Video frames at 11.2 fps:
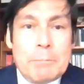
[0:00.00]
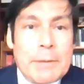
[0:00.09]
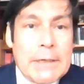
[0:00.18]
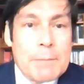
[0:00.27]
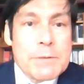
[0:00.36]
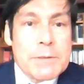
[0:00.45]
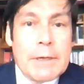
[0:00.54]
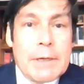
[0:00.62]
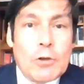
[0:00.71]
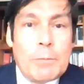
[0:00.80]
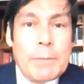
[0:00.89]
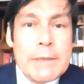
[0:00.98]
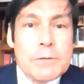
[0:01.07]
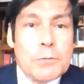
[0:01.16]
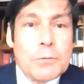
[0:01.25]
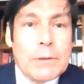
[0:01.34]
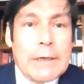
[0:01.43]
Perhaps,
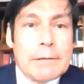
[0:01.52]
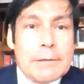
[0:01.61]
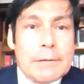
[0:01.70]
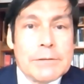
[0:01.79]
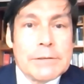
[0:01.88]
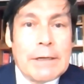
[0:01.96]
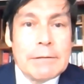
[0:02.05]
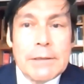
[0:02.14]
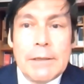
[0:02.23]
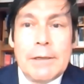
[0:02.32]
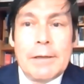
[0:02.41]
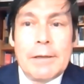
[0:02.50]
Thomas, you can start.